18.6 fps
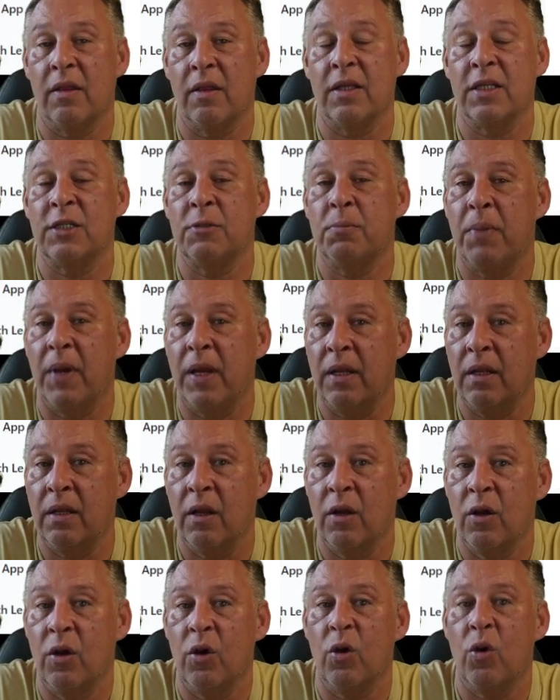the spend
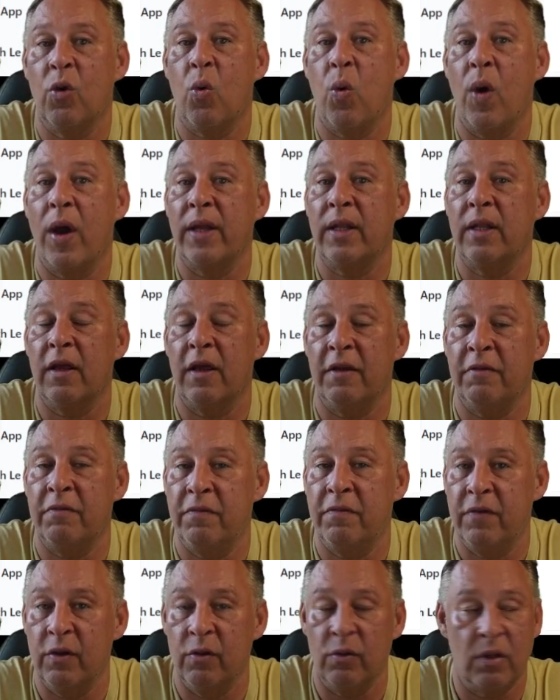quite a
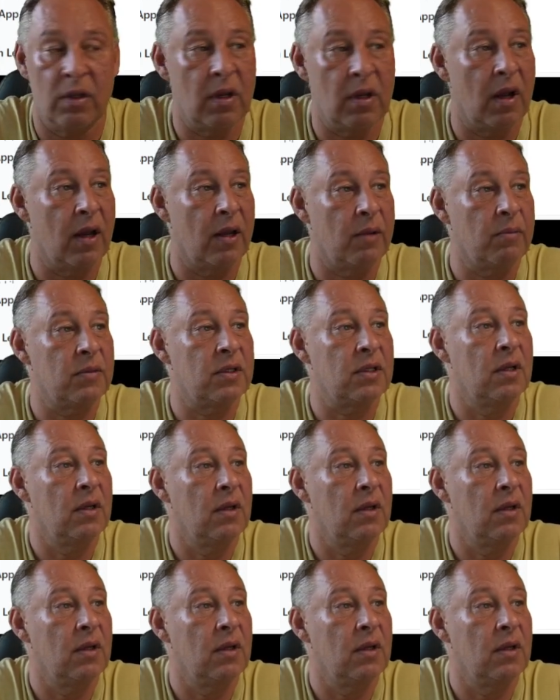few times.